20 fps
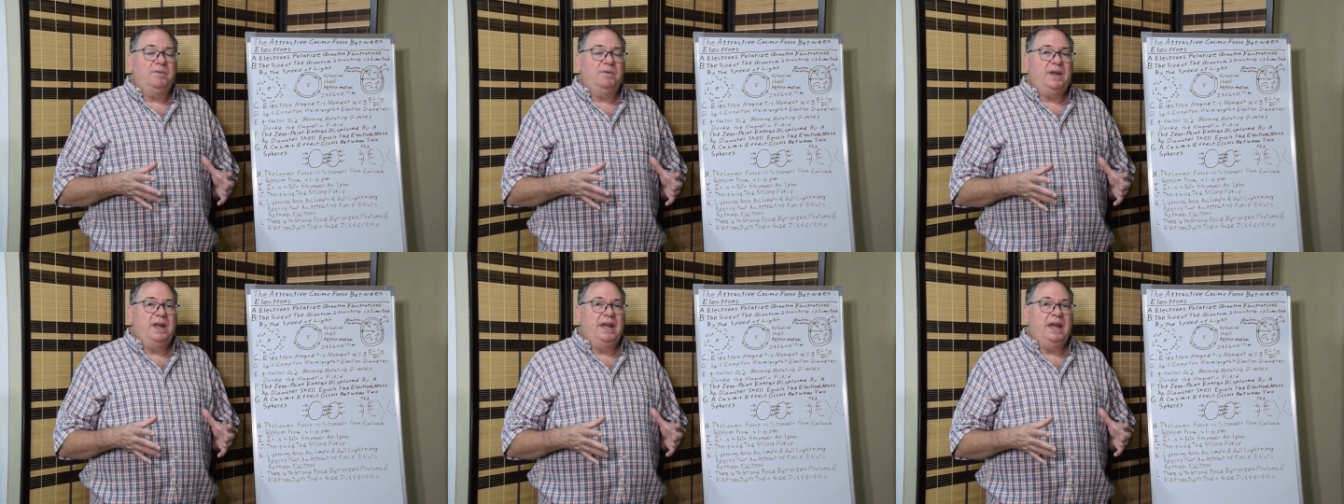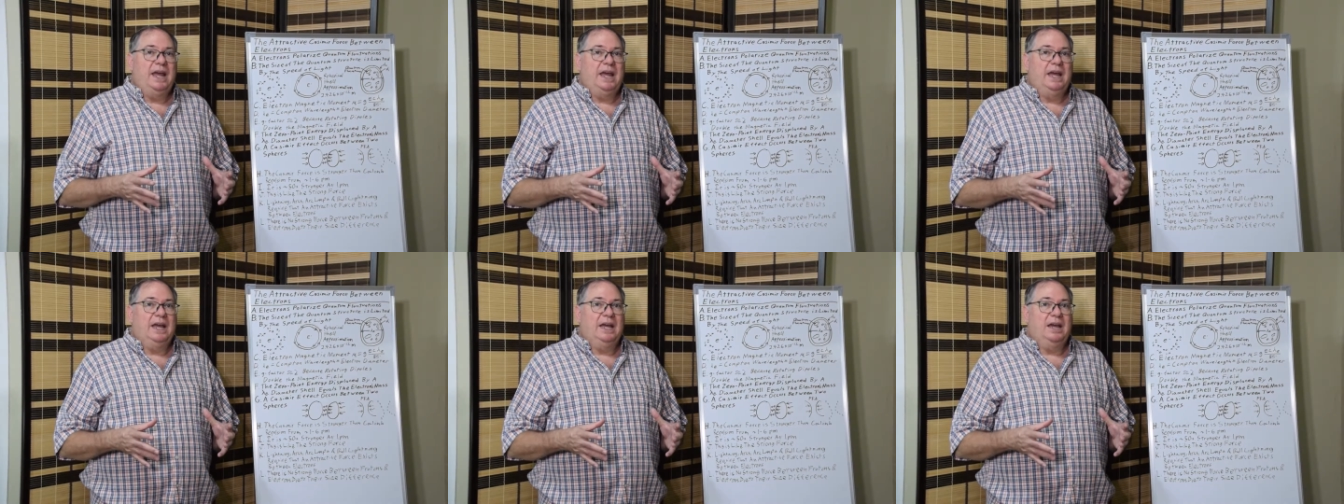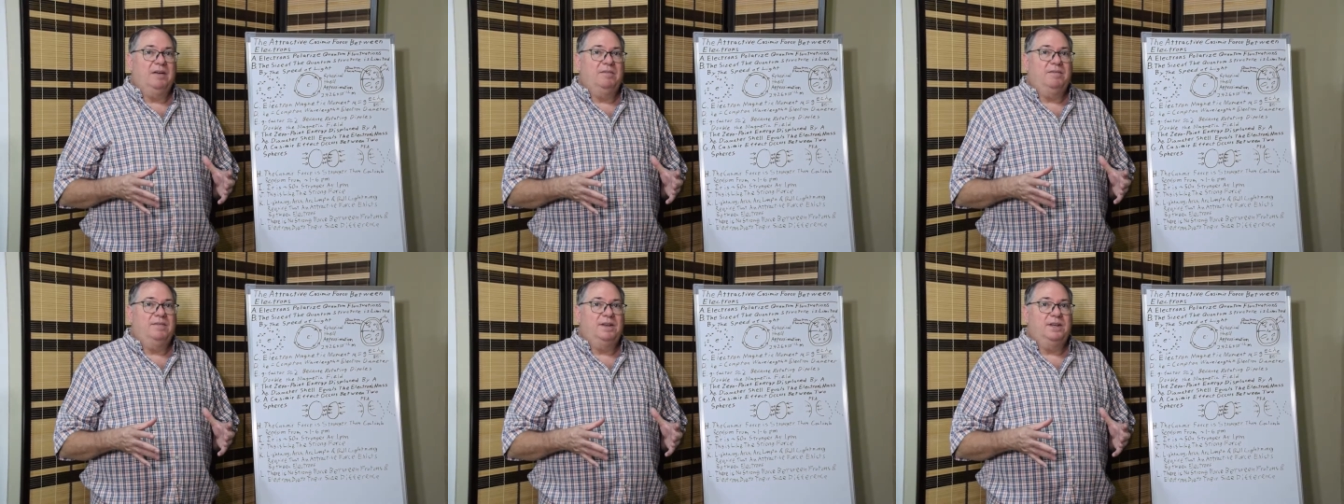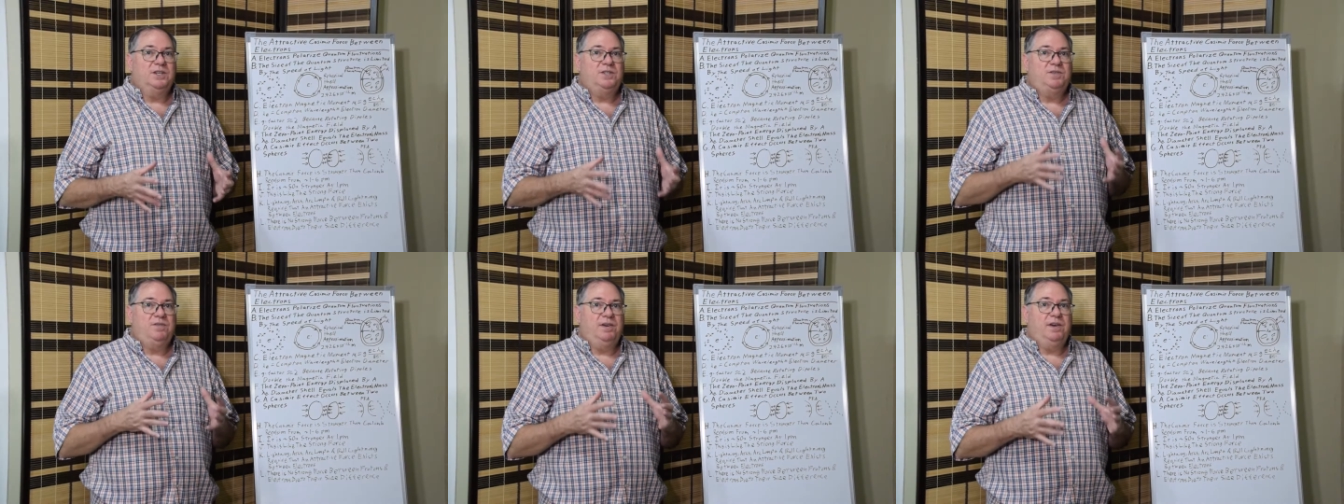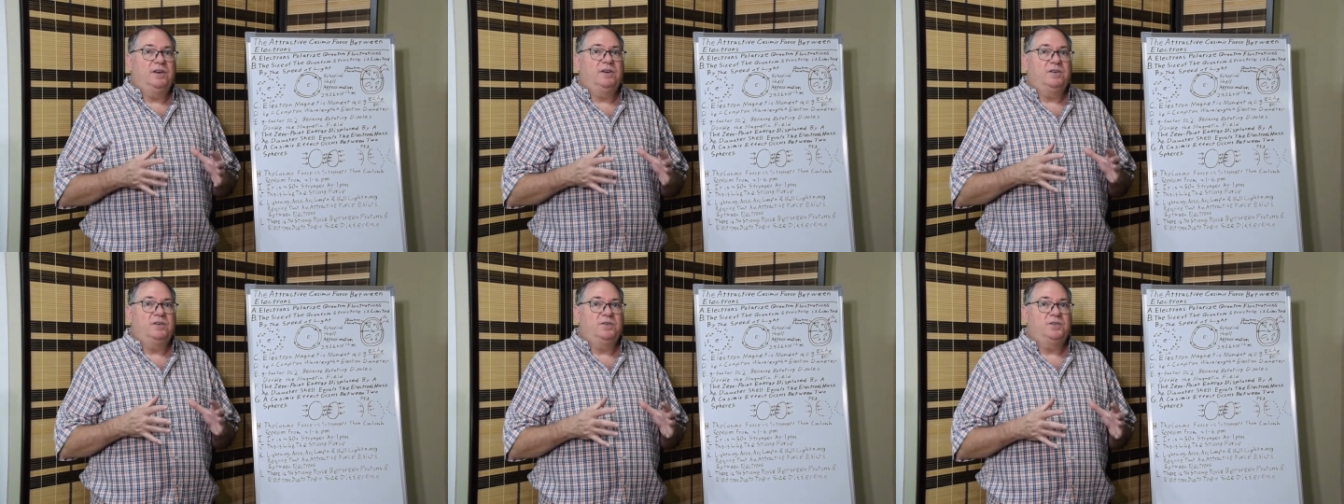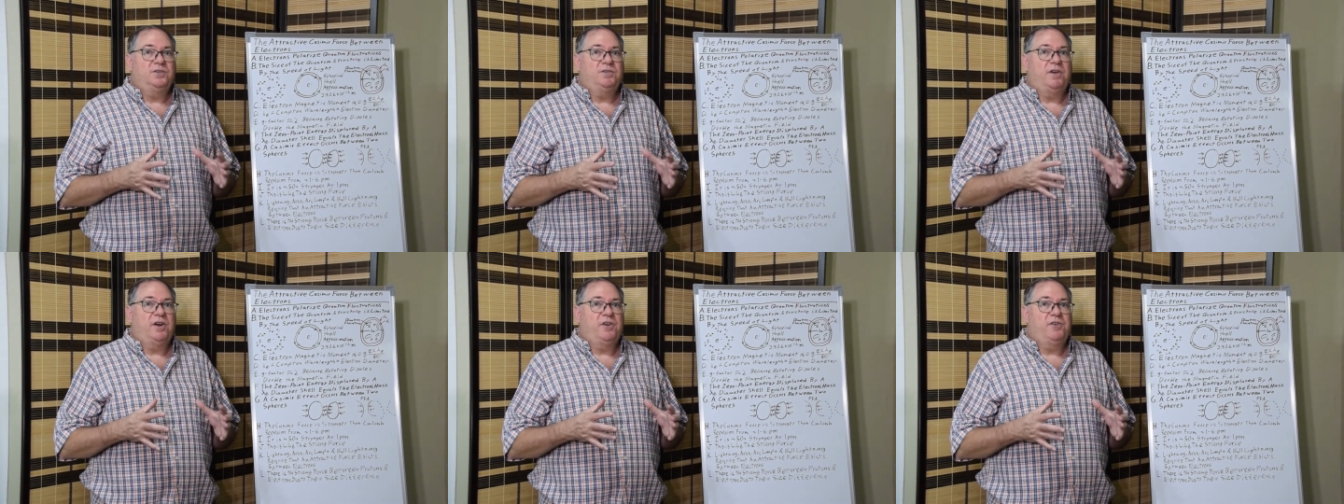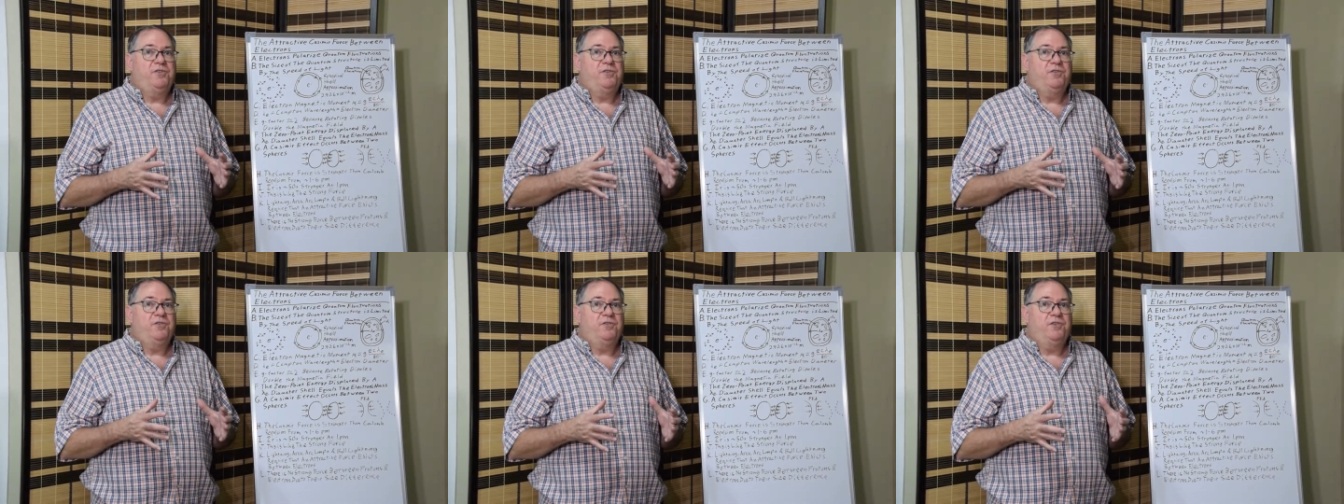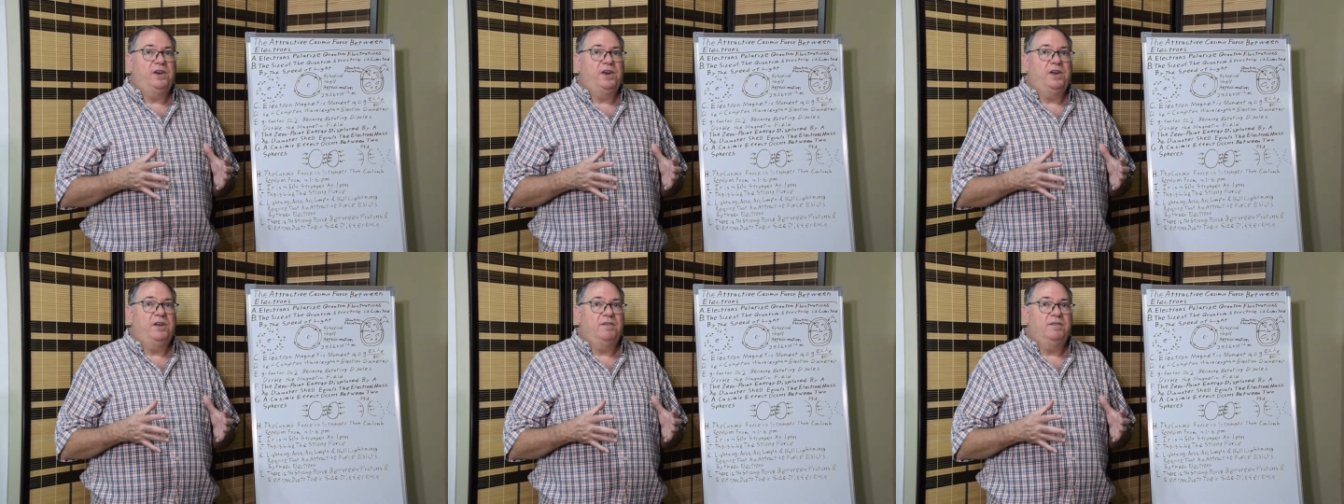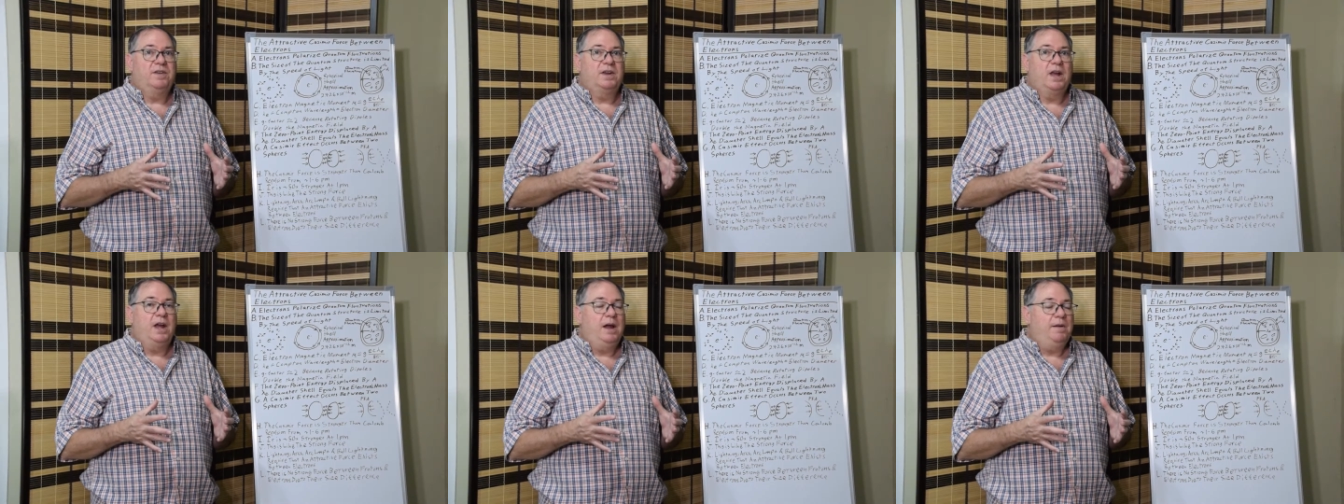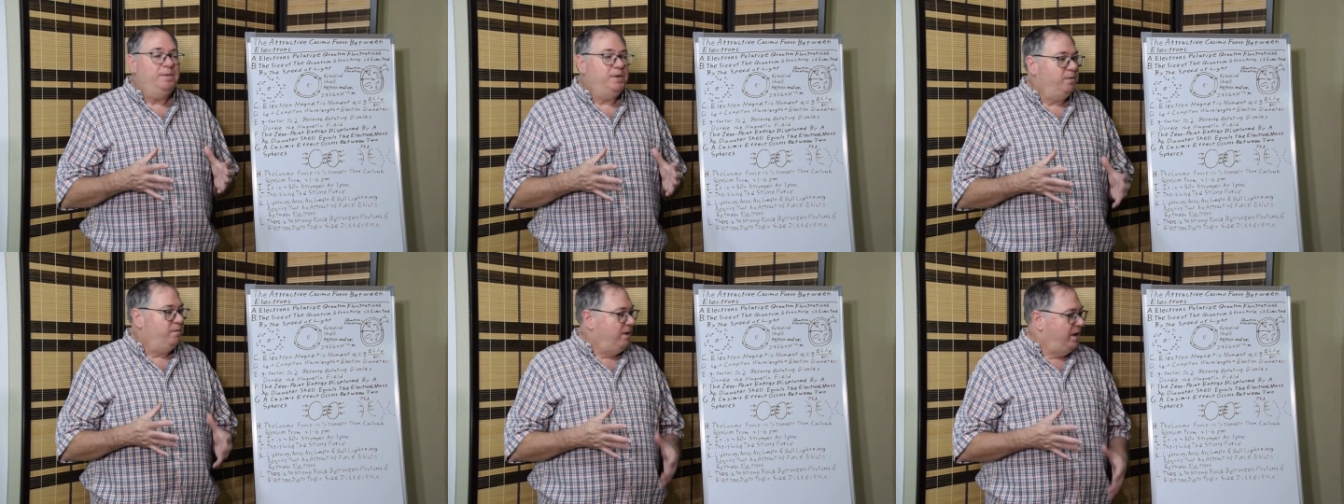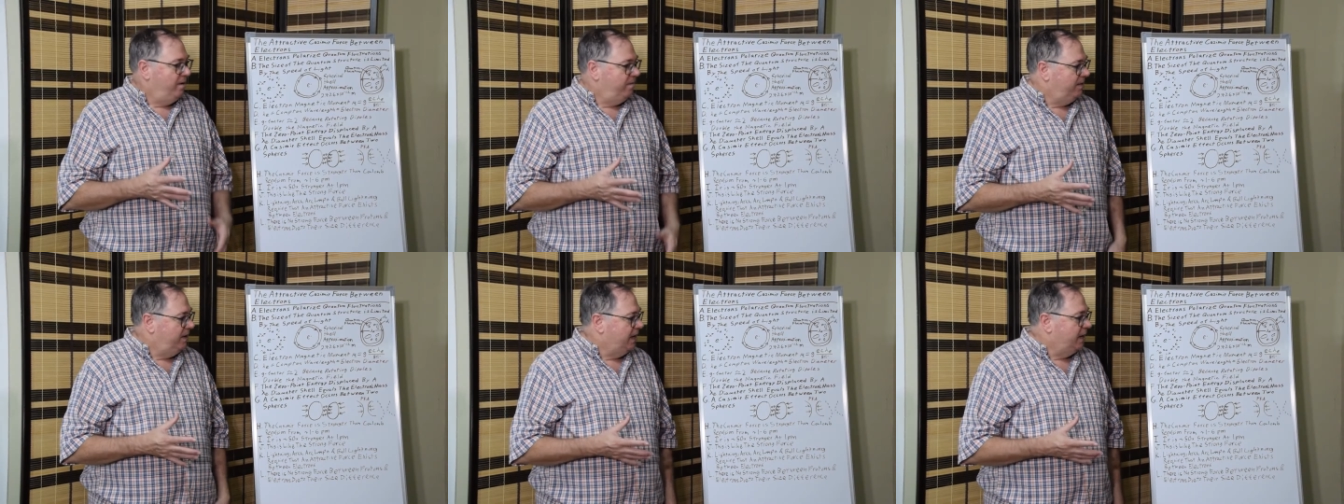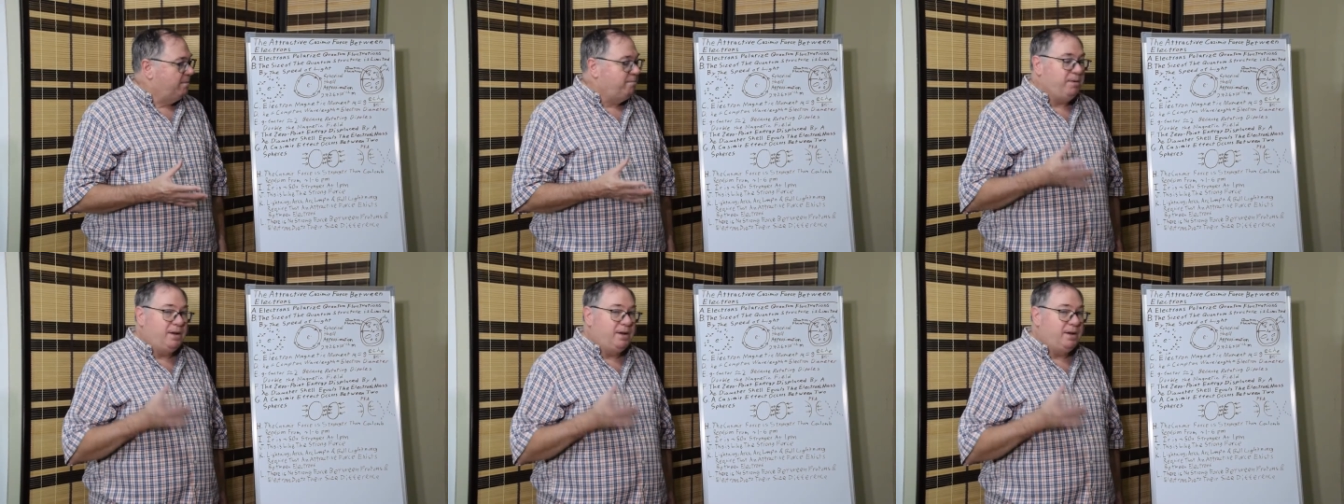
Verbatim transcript: we have the spherical structural shell, the Compton wavelength,